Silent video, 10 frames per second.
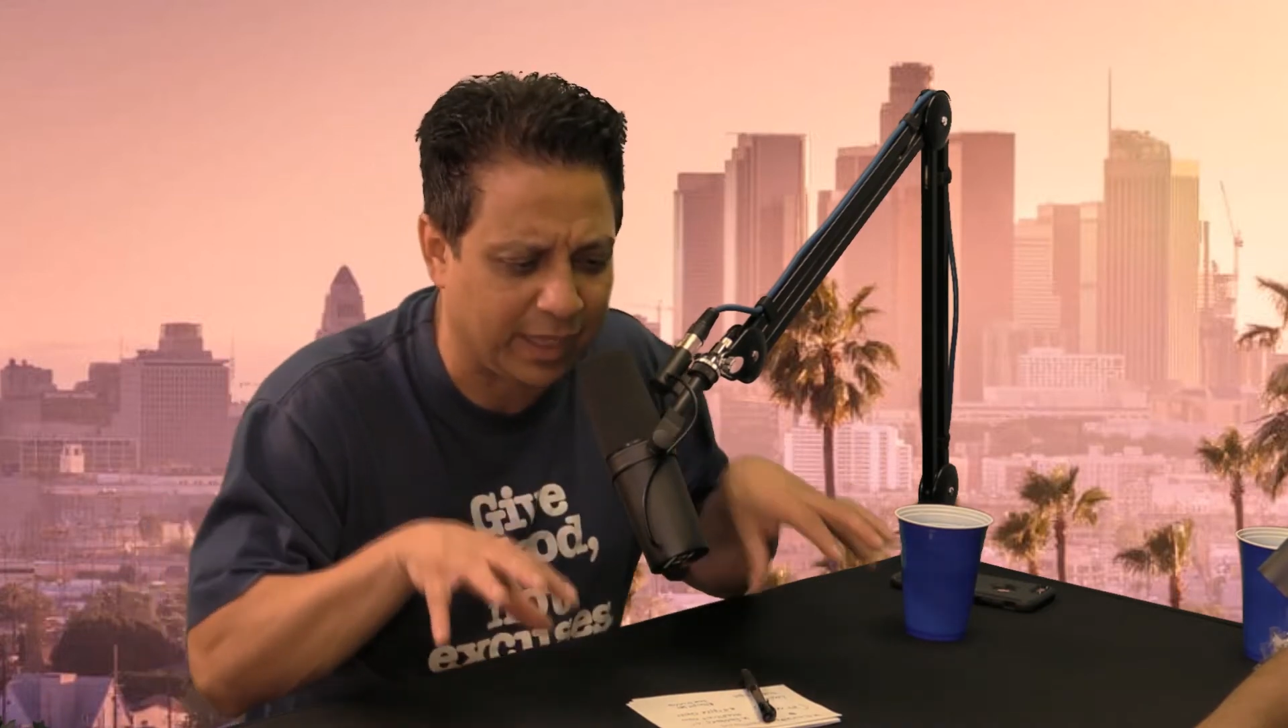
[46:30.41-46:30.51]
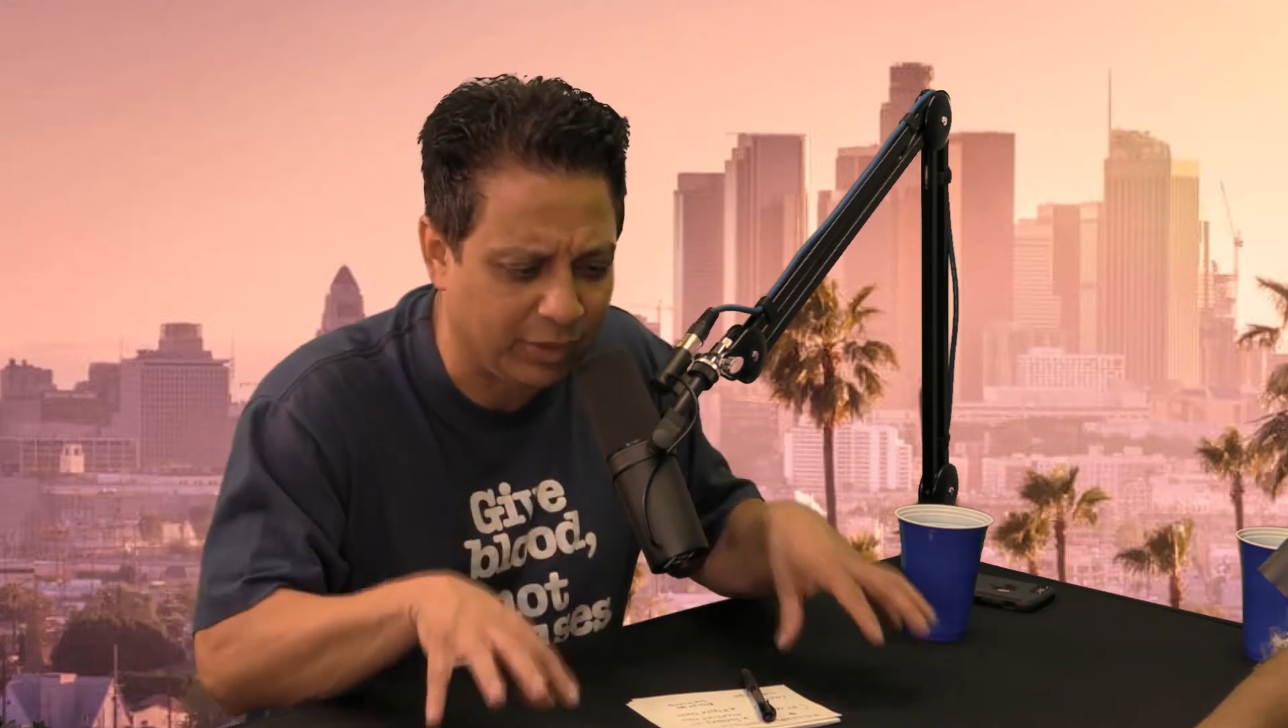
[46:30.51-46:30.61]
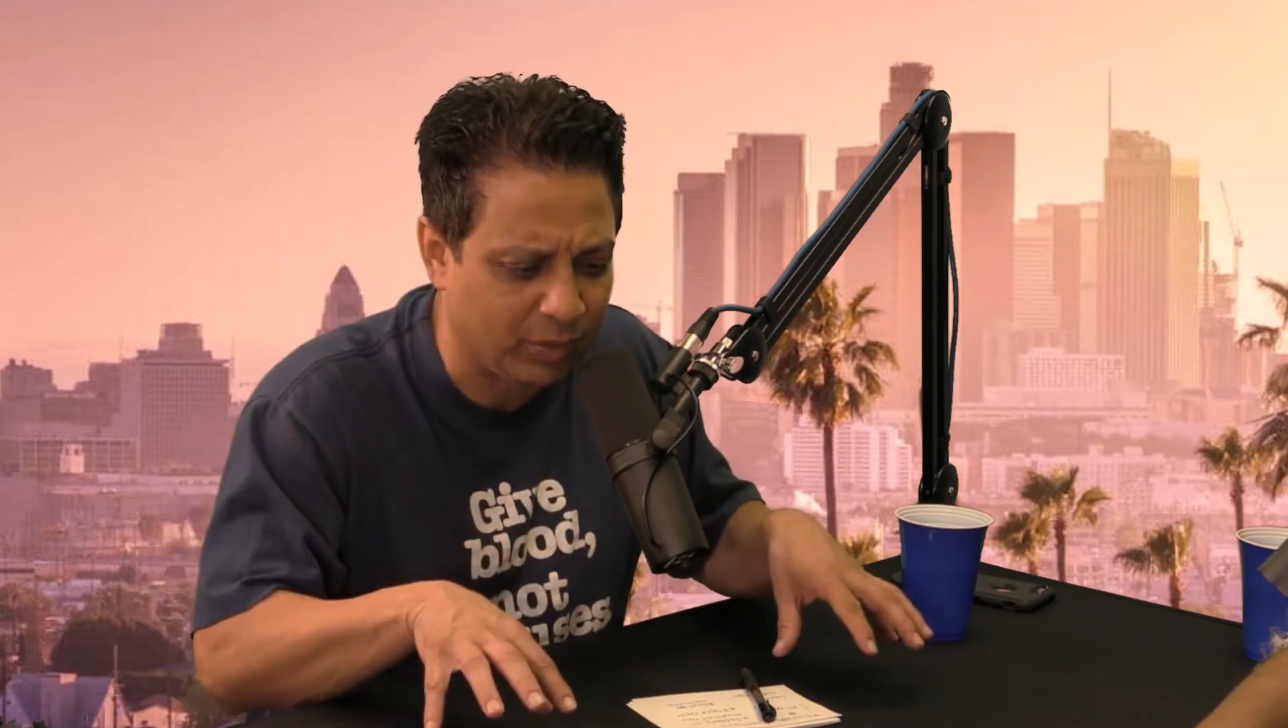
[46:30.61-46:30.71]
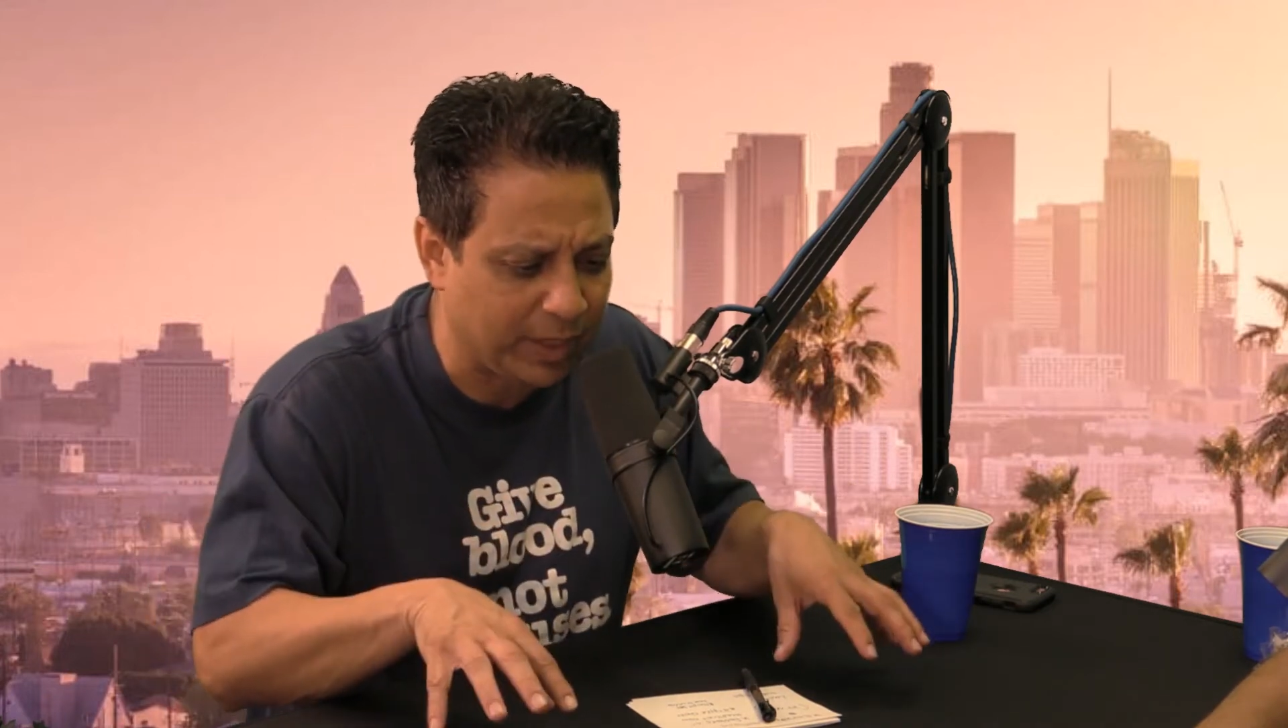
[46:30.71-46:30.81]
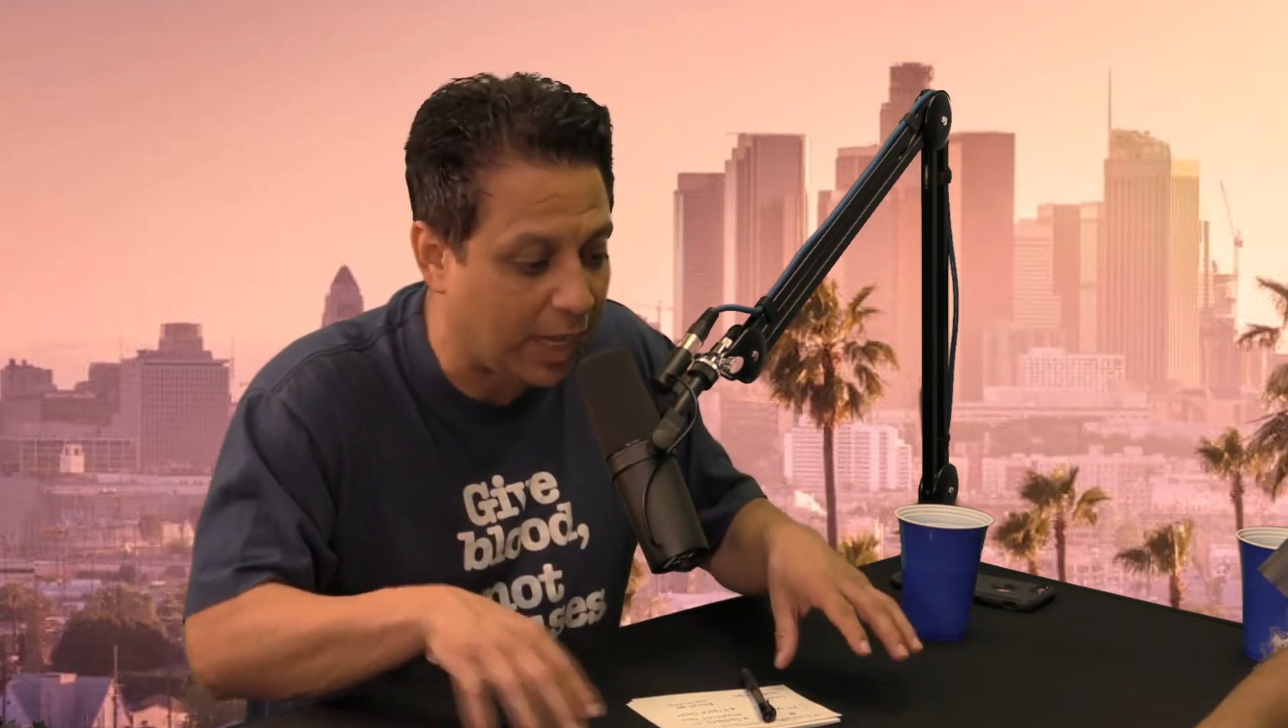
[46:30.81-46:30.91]

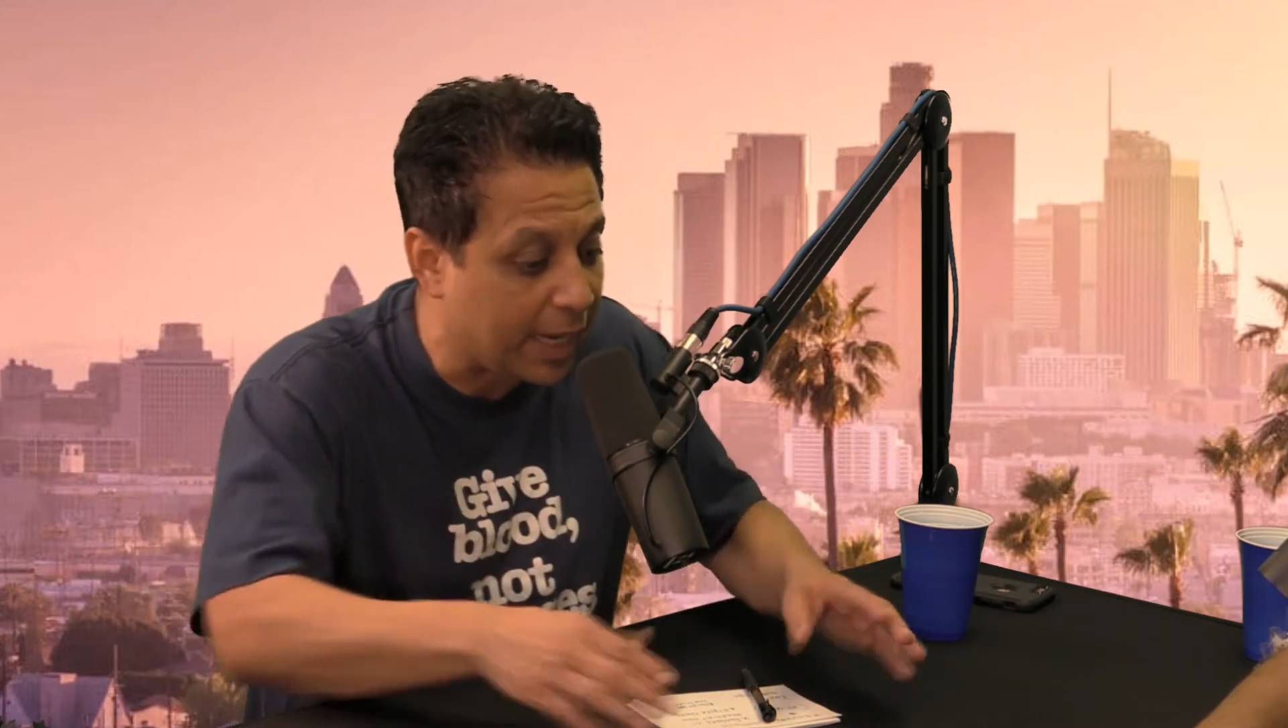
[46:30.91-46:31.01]
into it.